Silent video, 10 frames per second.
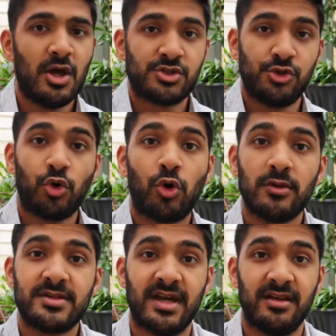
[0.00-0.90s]
So your
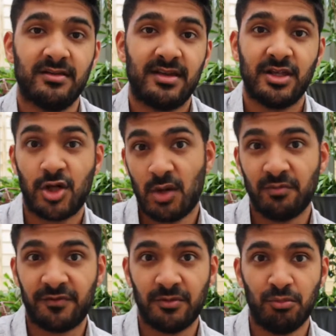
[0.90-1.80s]
content can
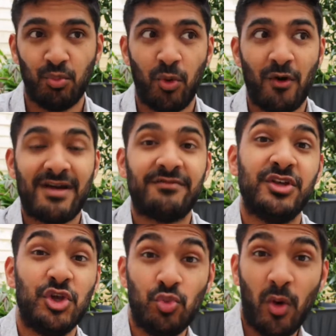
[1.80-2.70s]
come from wherever
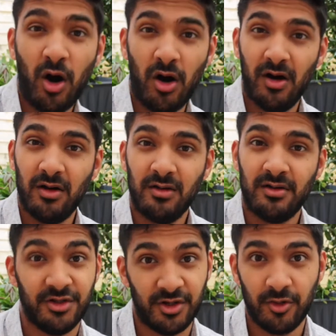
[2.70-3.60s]
you are,
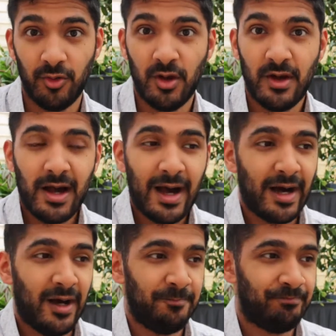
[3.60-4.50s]
you know.
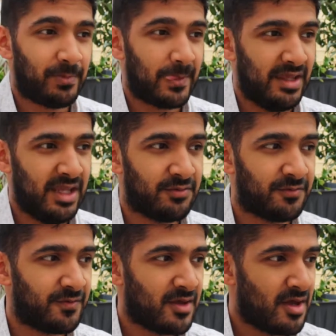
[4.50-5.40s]

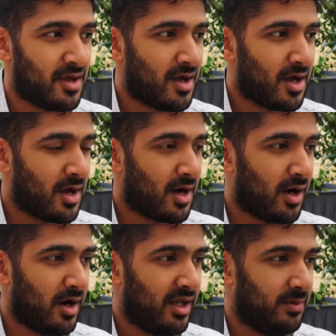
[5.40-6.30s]
If
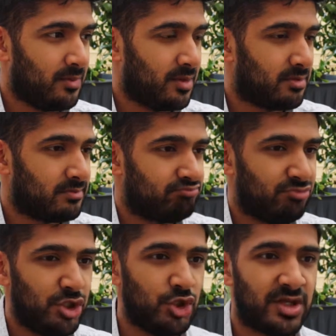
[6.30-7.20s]
I'm
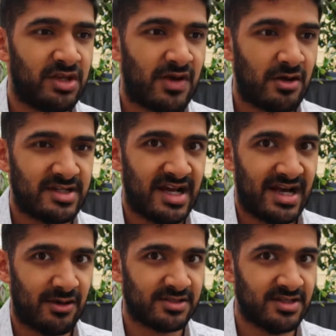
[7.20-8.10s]
looking around a
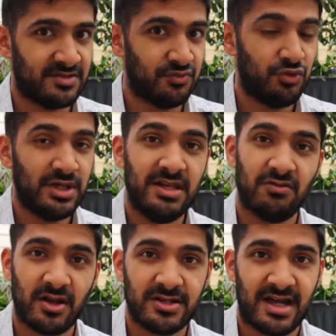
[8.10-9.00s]
house and it's really
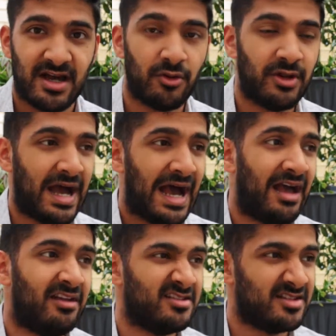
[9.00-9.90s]
run down
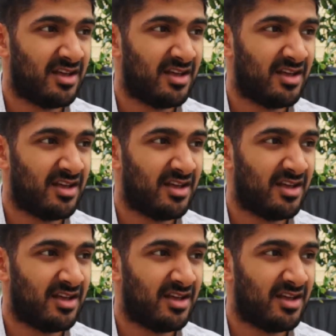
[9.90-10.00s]
and,